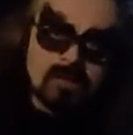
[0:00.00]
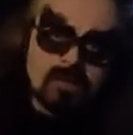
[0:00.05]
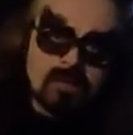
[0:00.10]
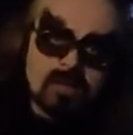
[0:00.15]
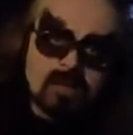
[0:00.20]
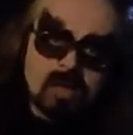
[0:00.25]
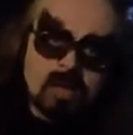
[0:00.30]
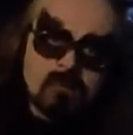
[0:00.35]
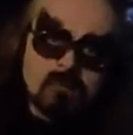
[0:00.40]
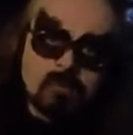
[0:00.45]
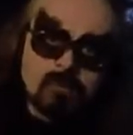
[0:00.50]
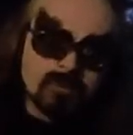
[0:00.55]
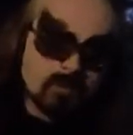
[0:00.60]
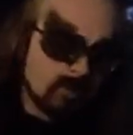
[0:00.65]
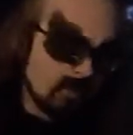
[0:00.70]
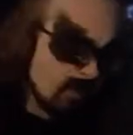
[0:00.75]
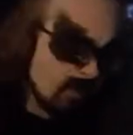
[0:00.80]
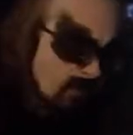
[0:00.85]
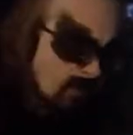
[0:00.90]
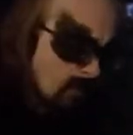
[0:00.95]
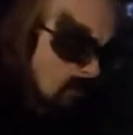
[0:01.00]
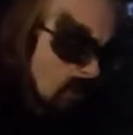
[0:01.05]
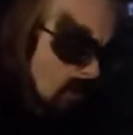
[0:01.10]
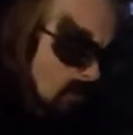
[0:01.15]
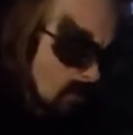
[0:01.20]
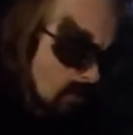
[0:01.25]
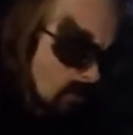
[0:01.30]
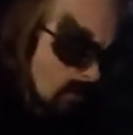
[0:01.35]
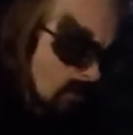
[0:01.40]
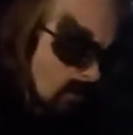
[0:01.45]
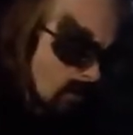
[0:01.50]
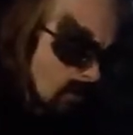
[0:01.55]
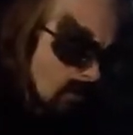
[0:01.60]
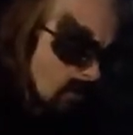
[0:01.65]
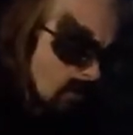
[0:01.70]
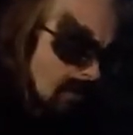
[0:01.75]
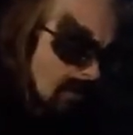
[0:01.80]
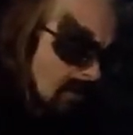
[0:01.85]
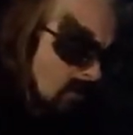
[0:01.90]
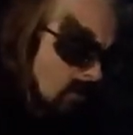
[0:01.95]
that I got most of the fries in the
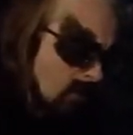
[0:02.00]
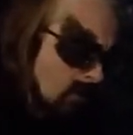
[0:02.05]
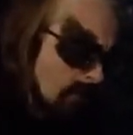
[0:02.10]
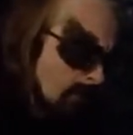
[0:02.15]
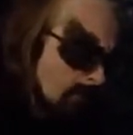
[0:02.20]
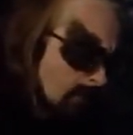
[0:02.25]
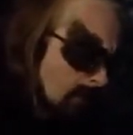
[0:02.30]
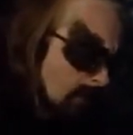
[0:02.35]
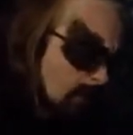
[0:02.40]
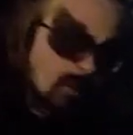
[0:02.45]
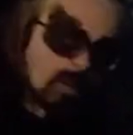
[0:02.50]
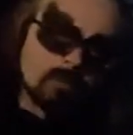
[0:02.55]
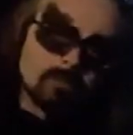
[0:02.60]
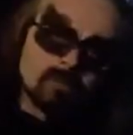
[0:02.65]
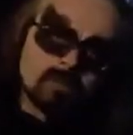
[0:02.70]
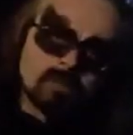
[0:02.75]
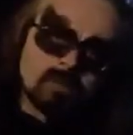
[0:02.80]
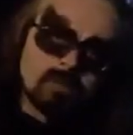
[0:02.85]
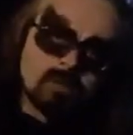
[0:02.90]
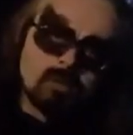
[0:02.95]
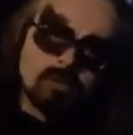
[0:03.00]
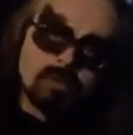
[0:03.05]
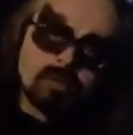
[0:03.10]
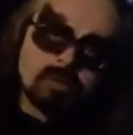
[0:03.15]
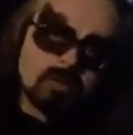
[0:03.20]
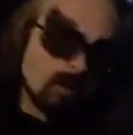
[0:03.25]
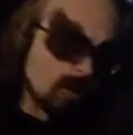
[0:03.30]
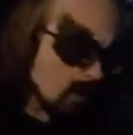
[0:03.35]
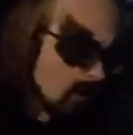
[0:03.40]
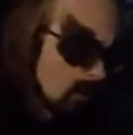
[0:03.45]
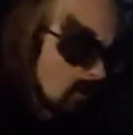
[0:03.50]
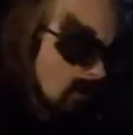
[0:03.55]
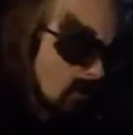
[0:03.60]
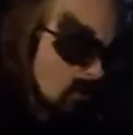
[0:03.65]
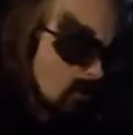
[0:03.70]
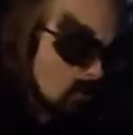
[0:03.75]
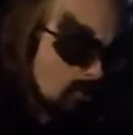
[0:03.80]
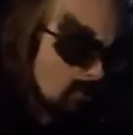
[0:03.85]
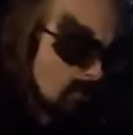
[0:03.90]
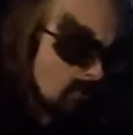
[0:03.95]
container, some still stuck on the
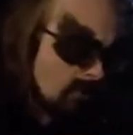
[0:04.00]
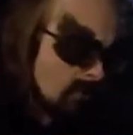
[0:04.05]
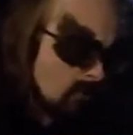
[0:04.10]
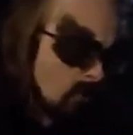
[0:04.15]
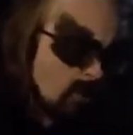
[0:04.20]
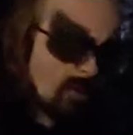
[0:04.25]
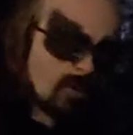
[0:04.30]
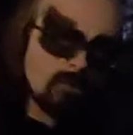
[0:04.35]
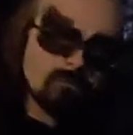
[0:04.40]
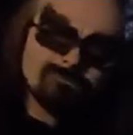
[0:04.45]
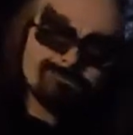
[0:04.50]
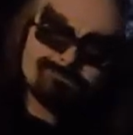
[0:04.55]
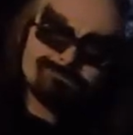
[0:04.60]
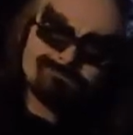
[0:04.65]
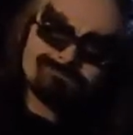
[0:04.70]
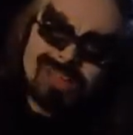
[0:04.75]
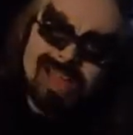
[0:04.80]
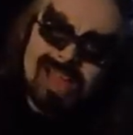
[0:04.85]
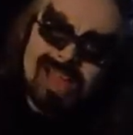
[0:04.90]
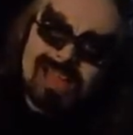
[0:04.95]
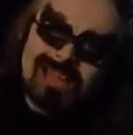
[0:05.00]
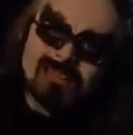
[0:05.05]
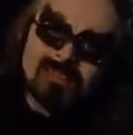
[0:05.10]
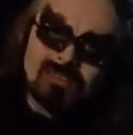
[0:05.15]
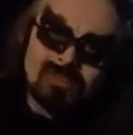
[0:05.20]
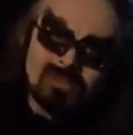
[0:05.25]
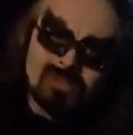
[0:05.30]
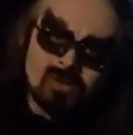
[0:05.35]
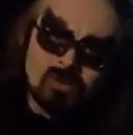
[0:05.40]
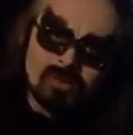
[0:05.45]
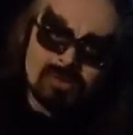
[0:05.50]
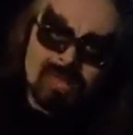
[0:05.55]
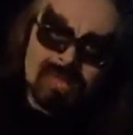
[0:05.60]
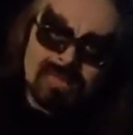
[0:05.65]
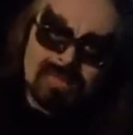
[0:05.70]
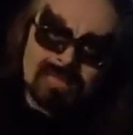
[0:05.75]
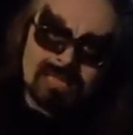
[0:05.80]
aluminum foil, I can deal with that